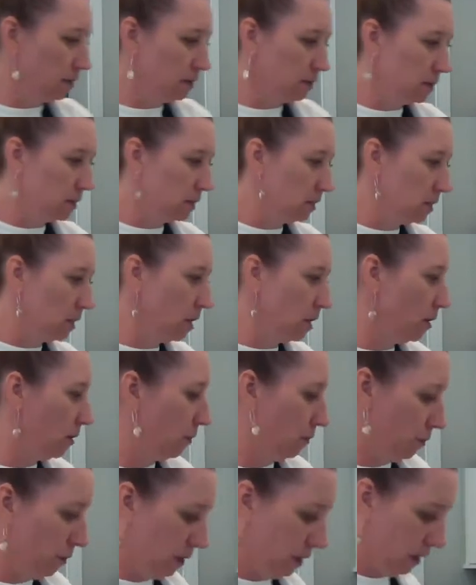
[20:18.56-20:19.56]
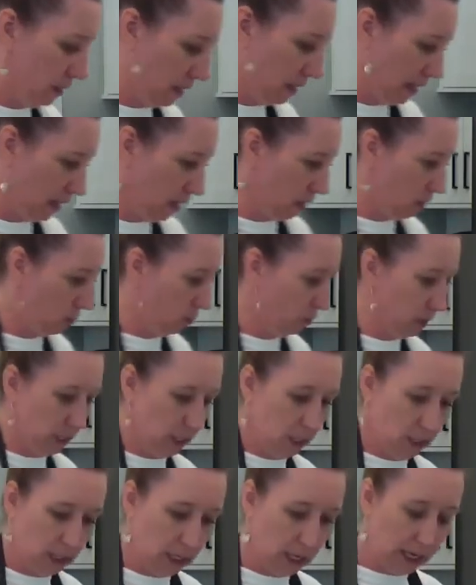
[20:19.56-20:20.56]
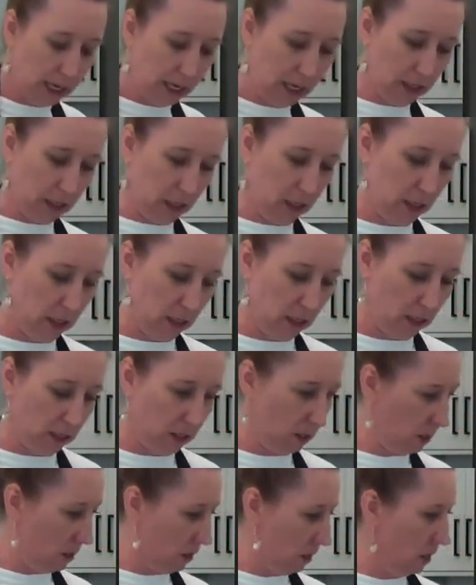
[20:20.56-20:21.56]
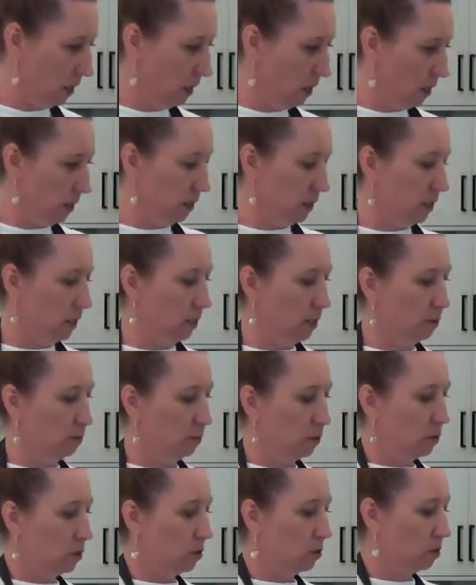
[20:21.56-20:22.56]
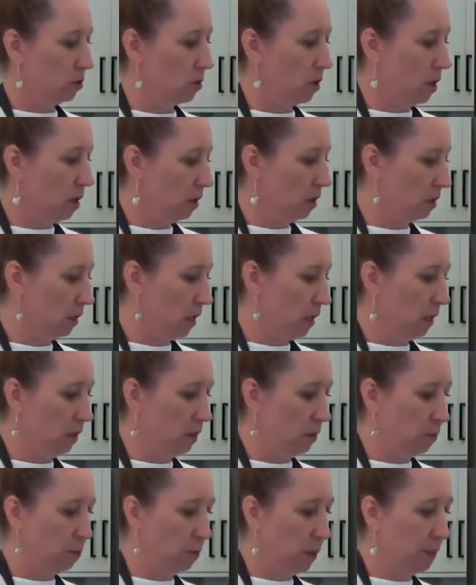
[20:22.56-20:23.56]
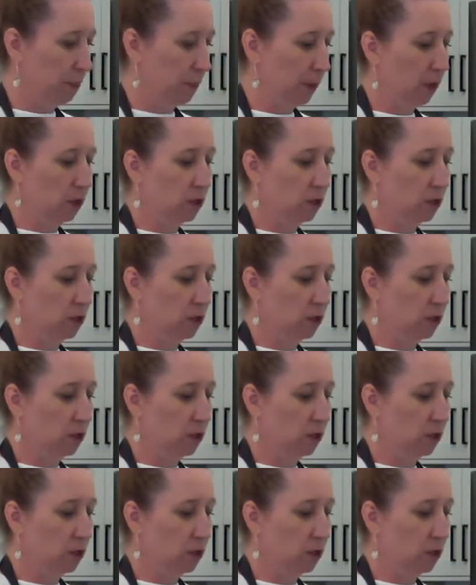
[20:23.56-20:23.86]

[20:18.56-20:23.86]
So now we need to add in some salt and pepper.